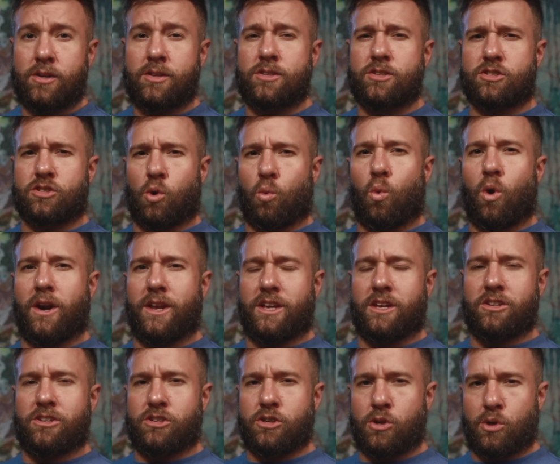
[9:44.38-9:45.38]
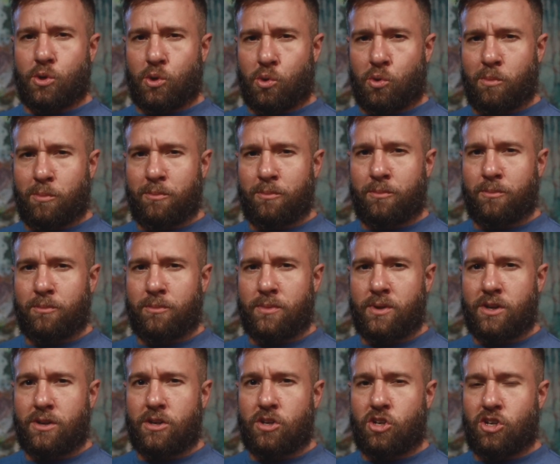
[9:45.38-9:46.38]
So what do?
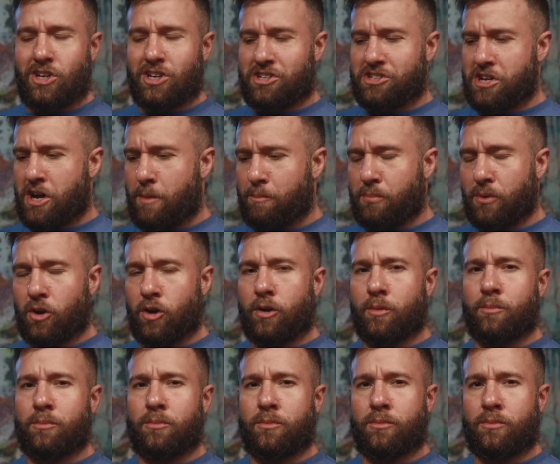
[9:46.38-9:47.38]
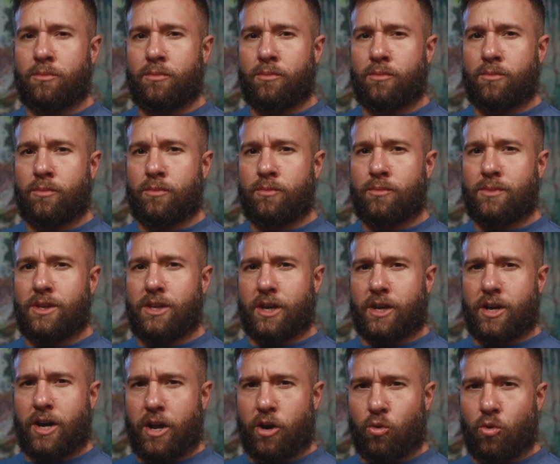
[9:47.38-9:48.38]
You dump her. You
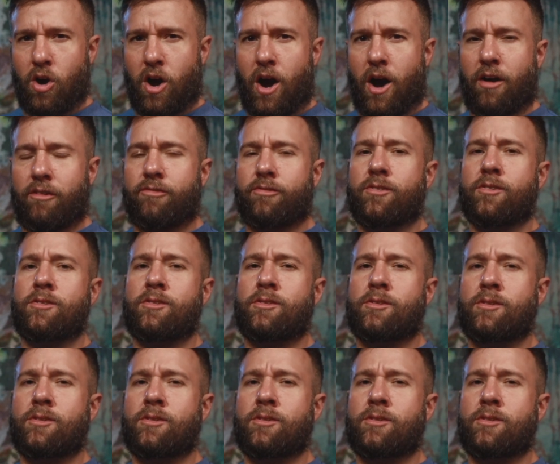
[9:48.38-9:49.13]
cut her off.